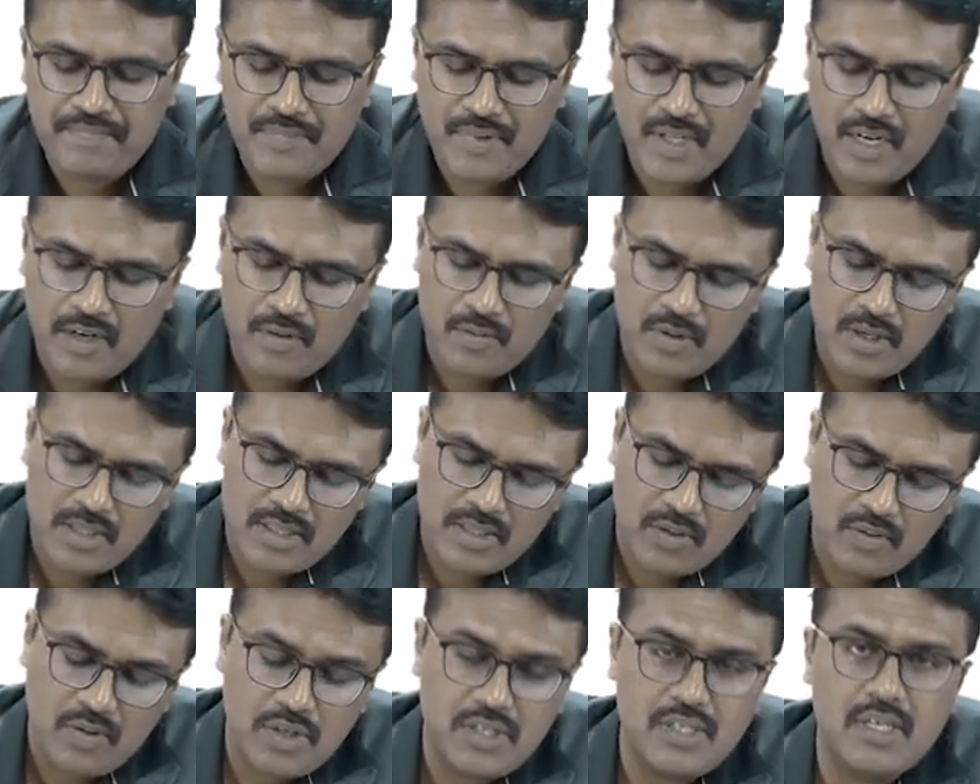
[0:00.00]
That was
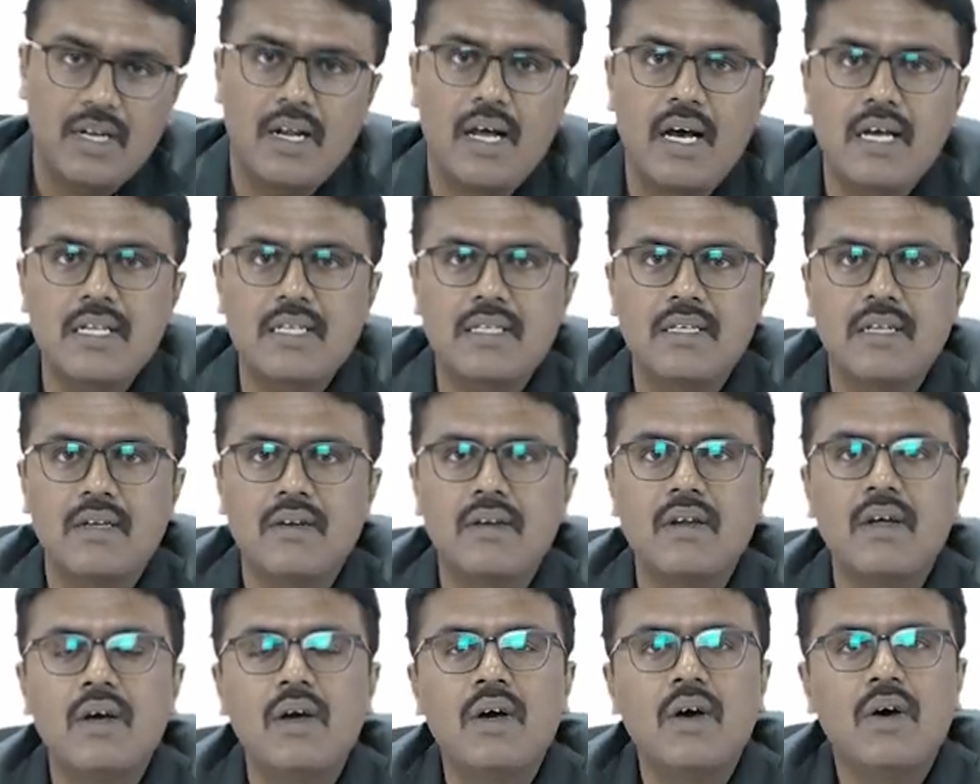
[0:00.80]
a question asked
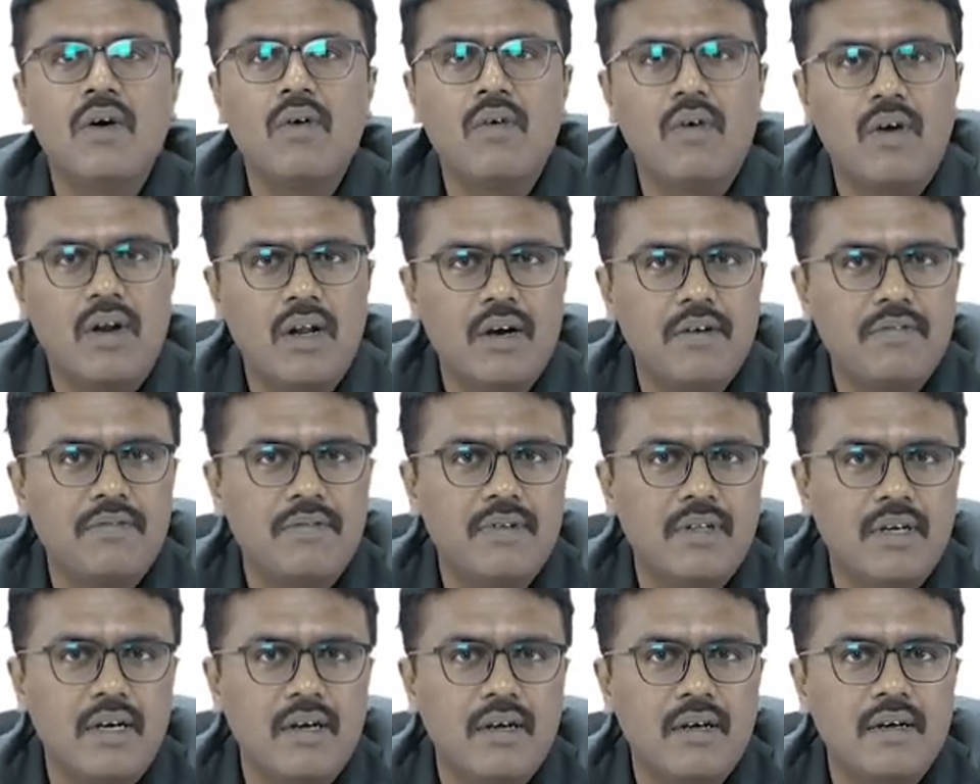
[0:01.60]
in one of
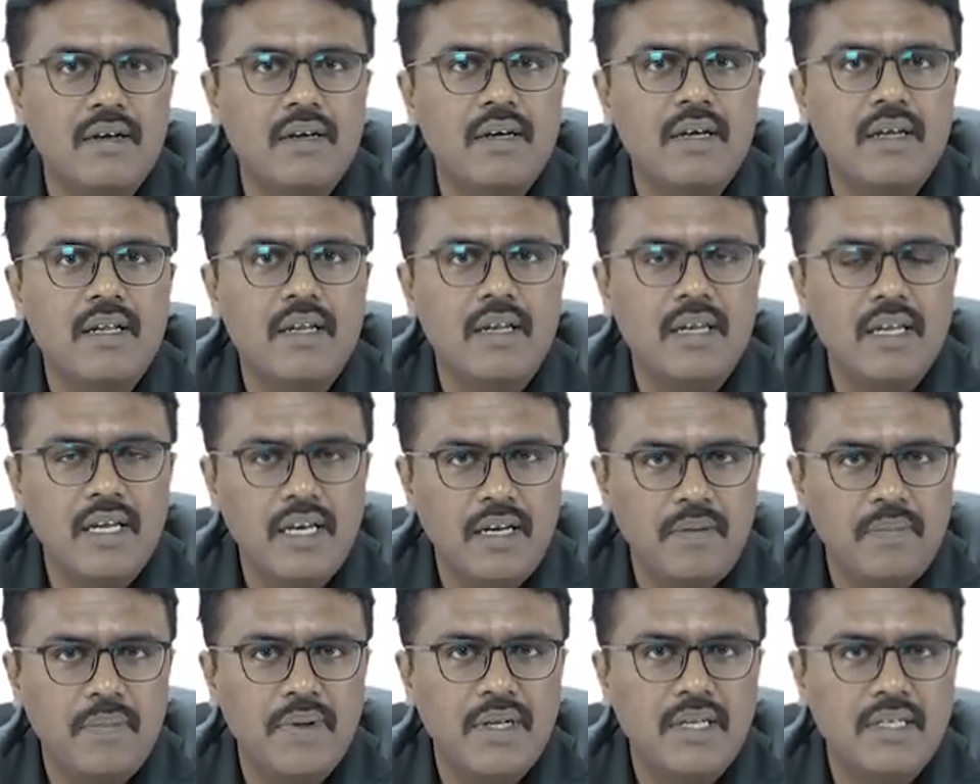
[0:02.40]
the
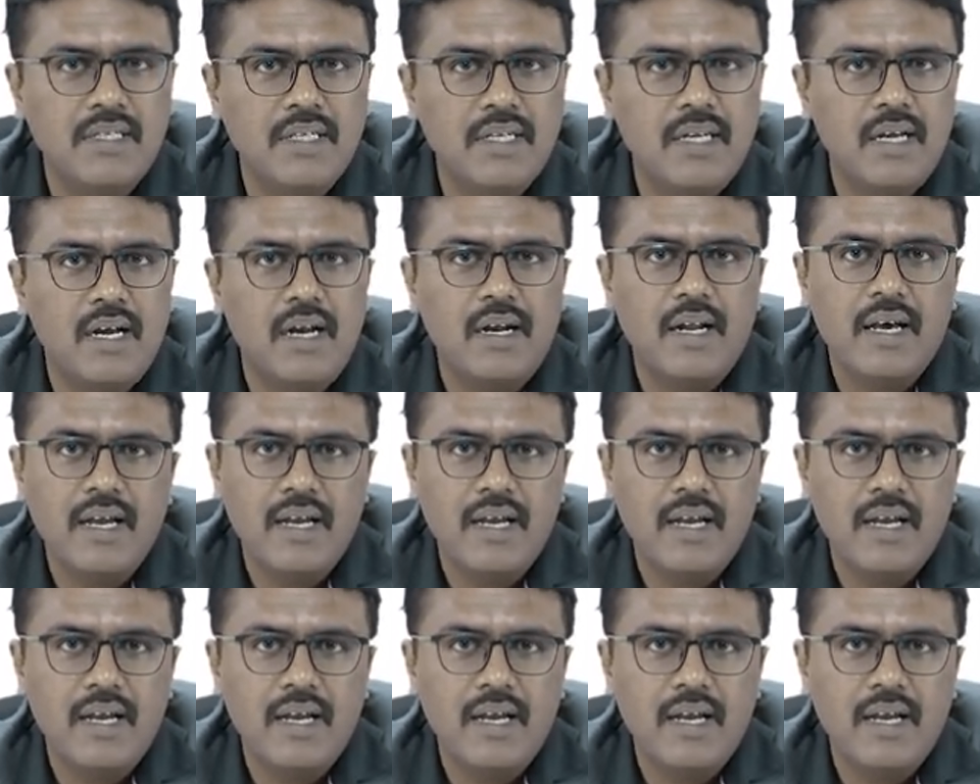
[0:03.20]
NEET-PG and